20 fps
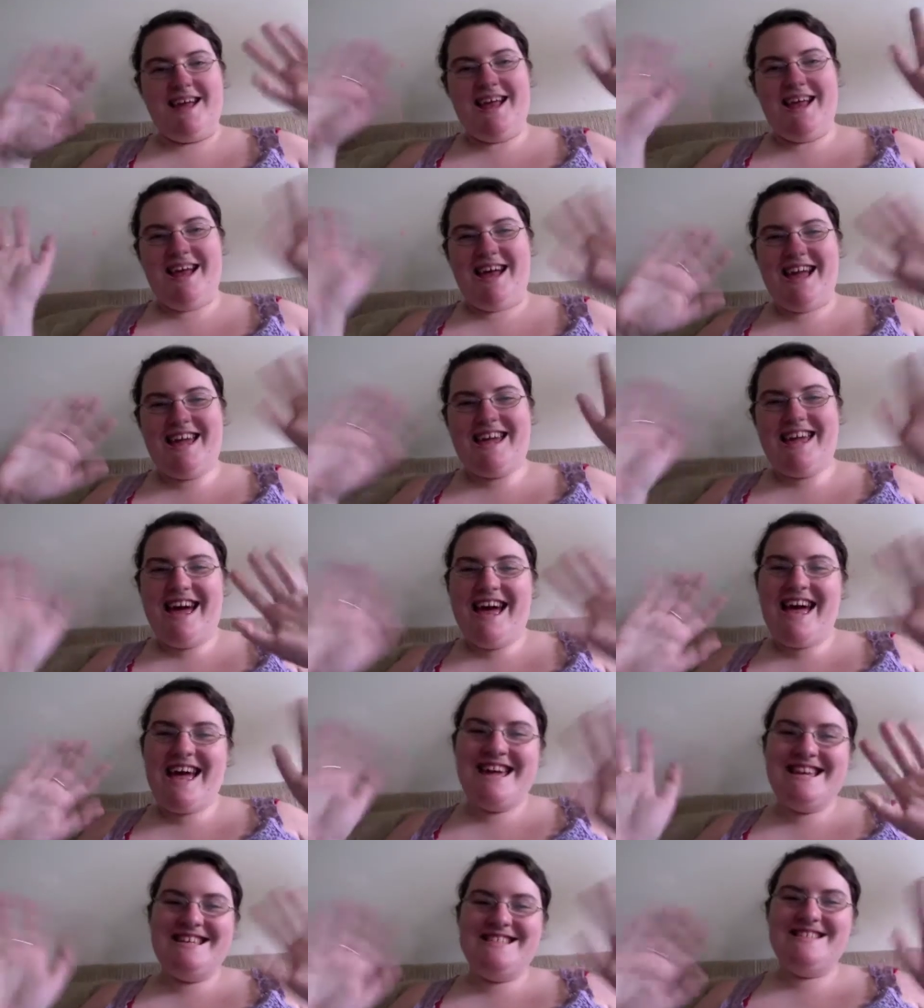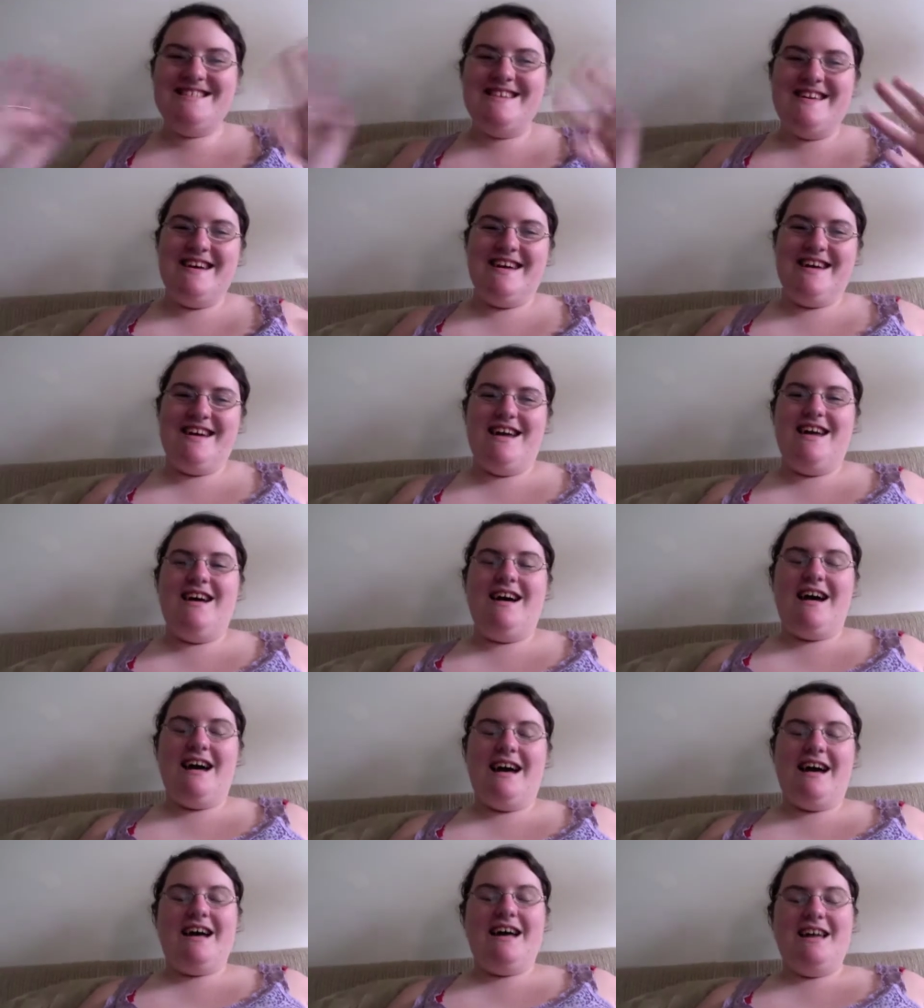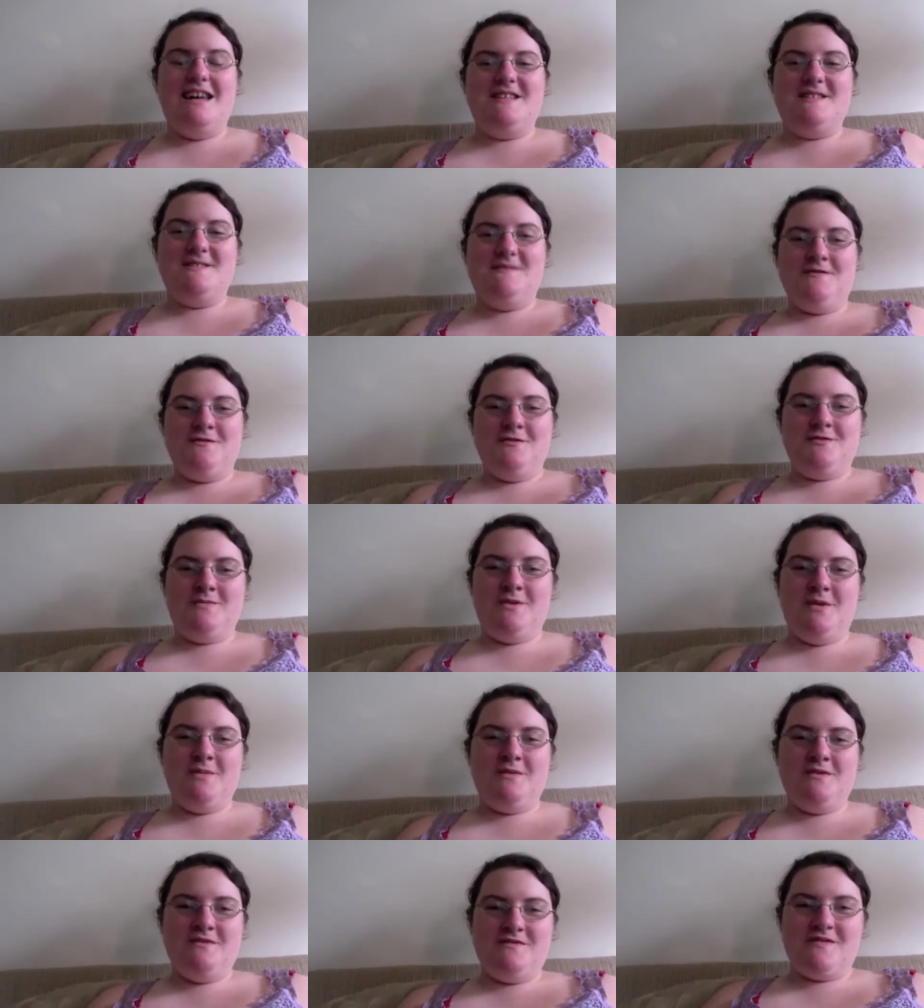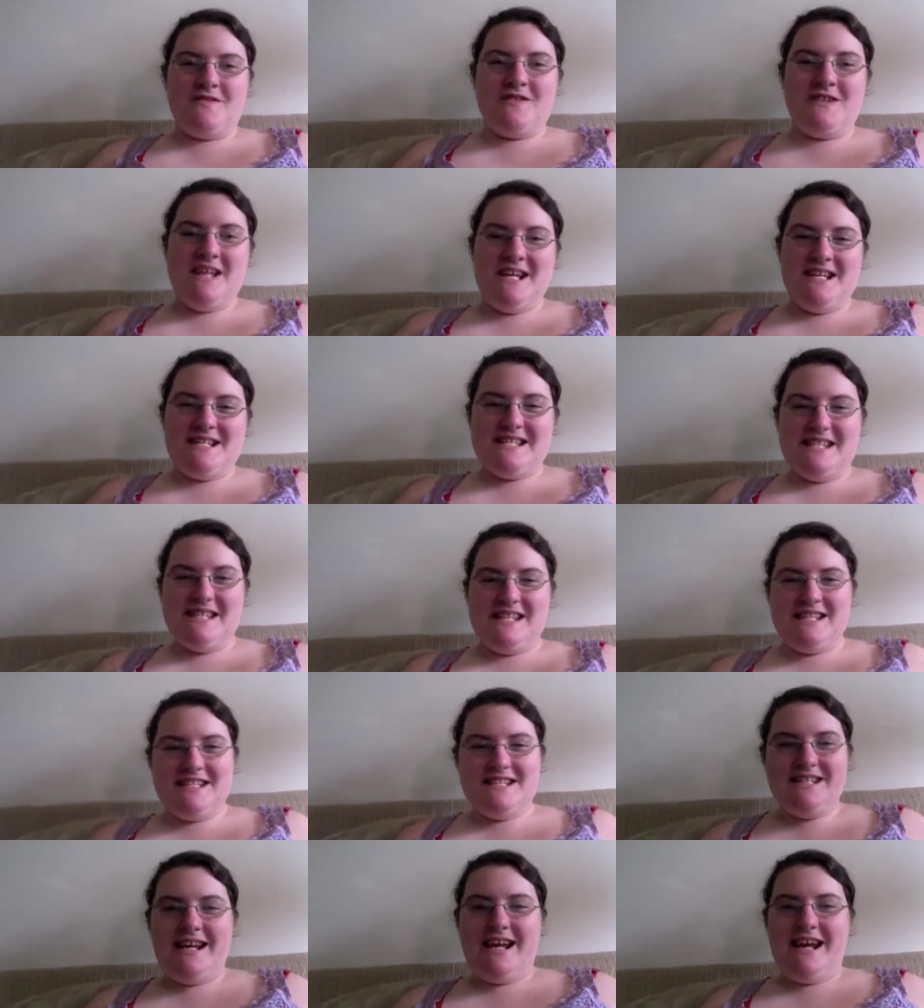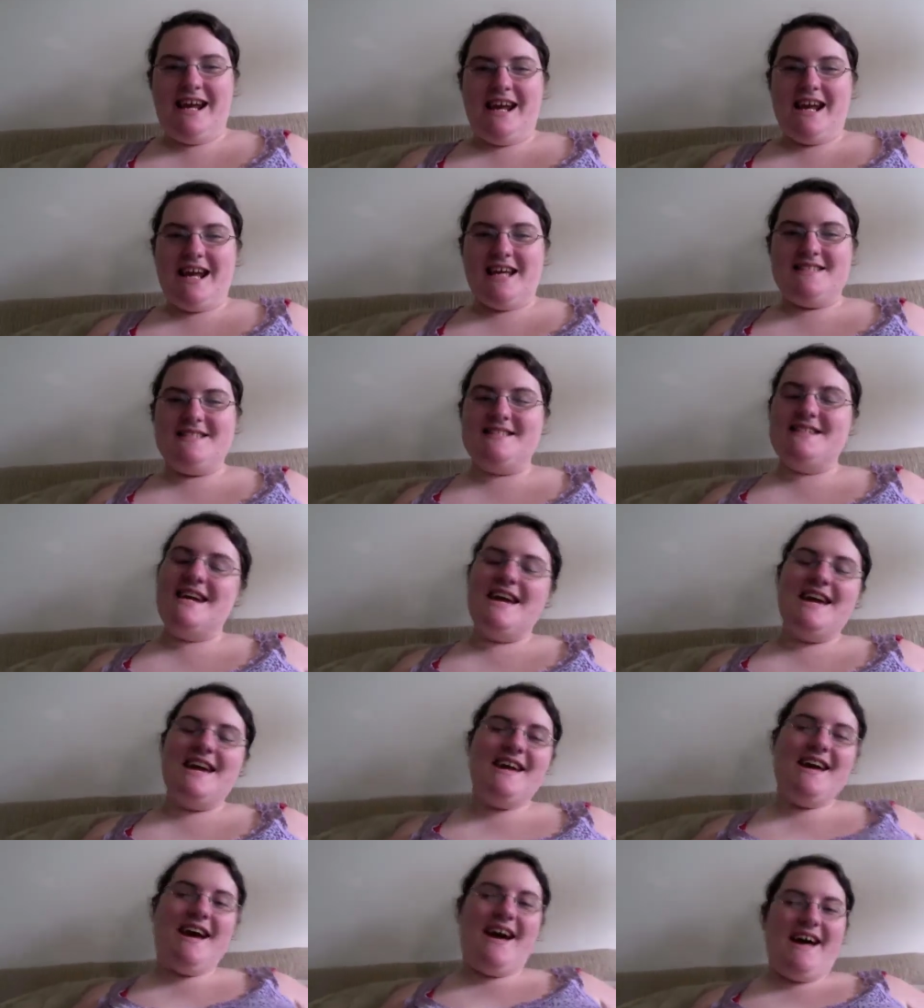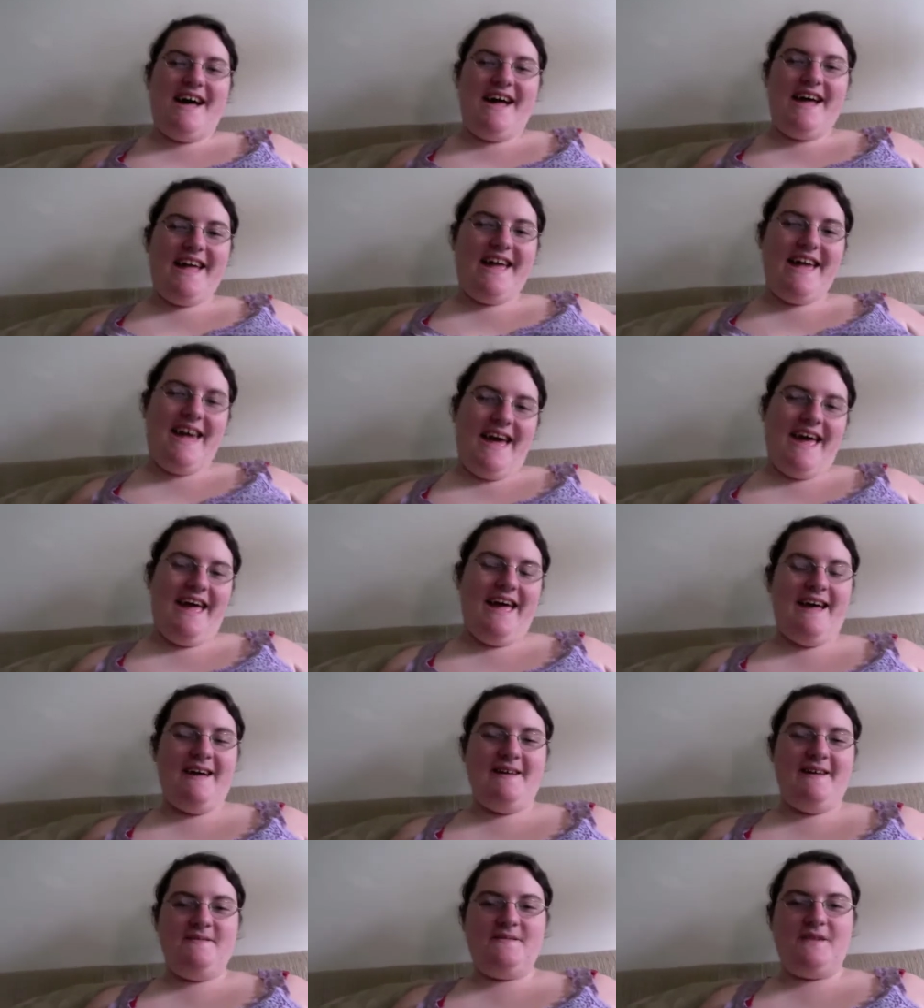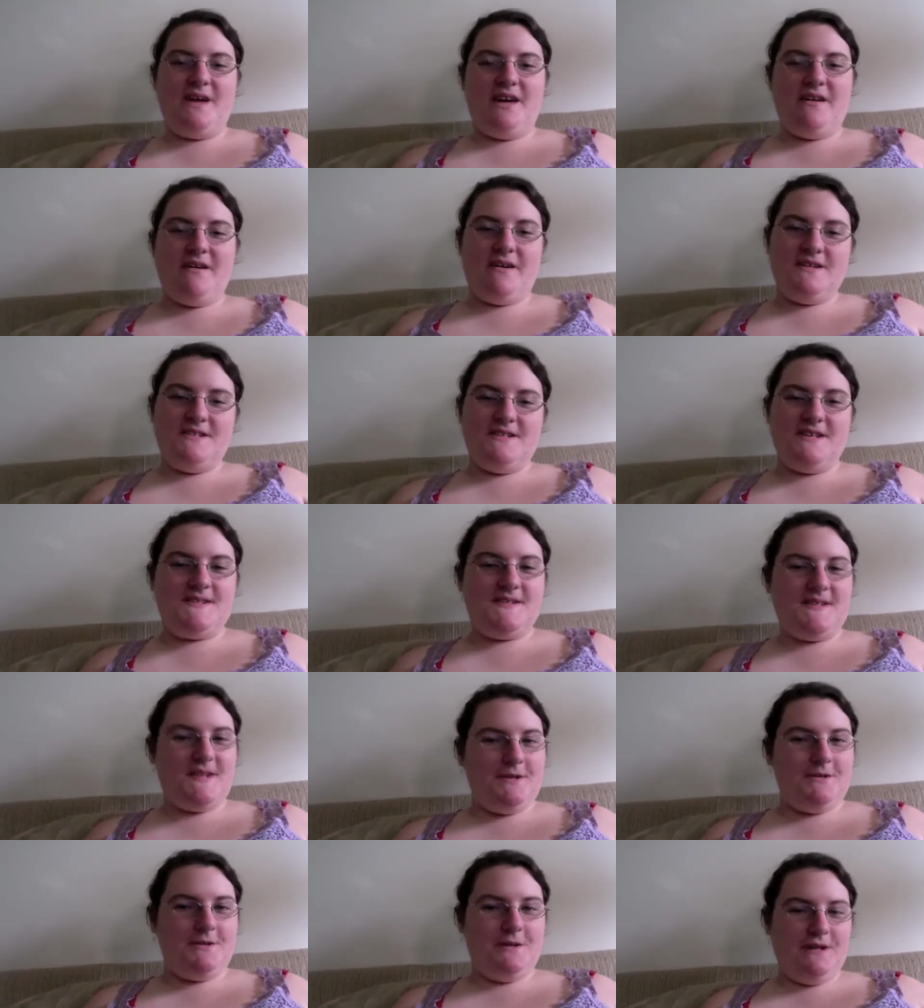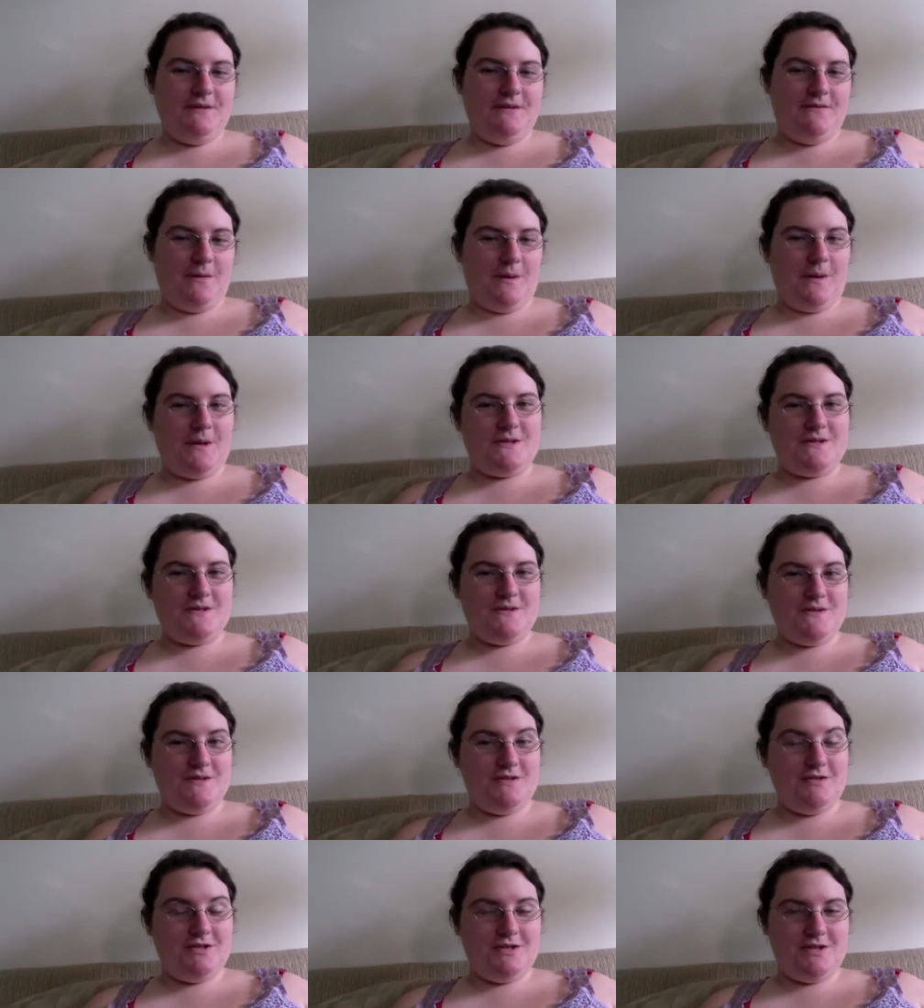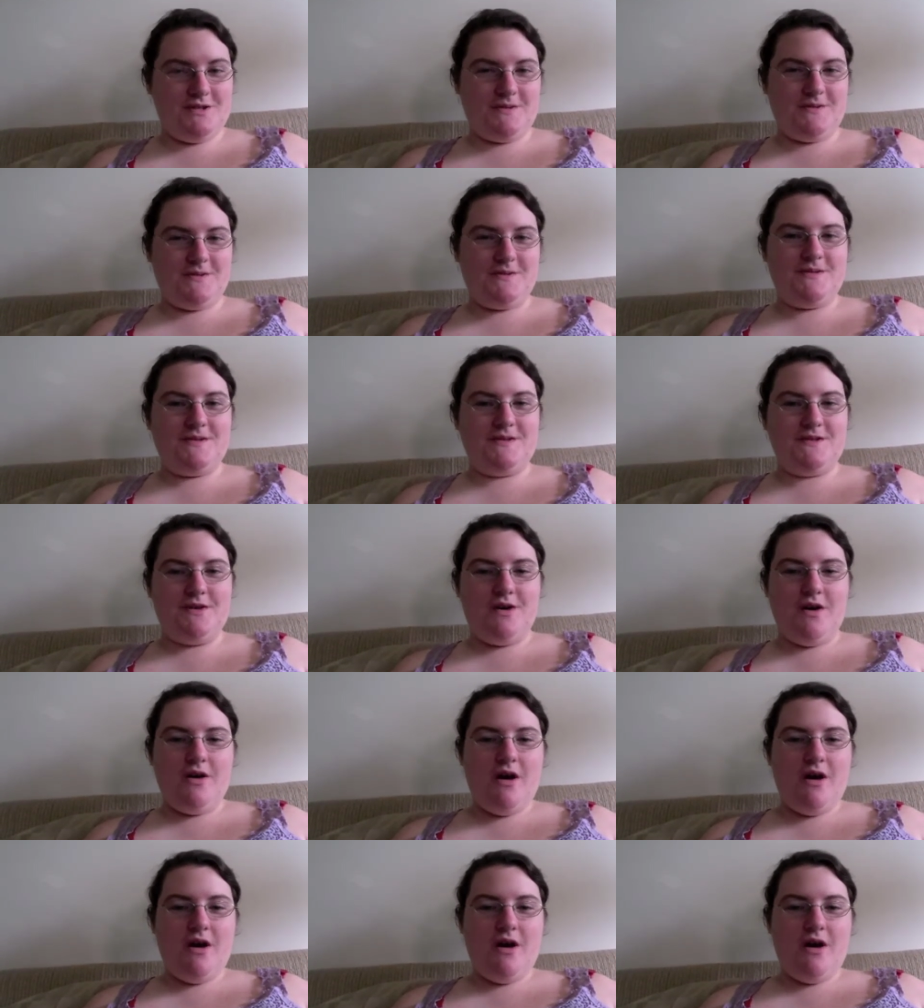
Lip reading: Hi guys, it's Momo419 and today I have a contest entry for SuzuShoe's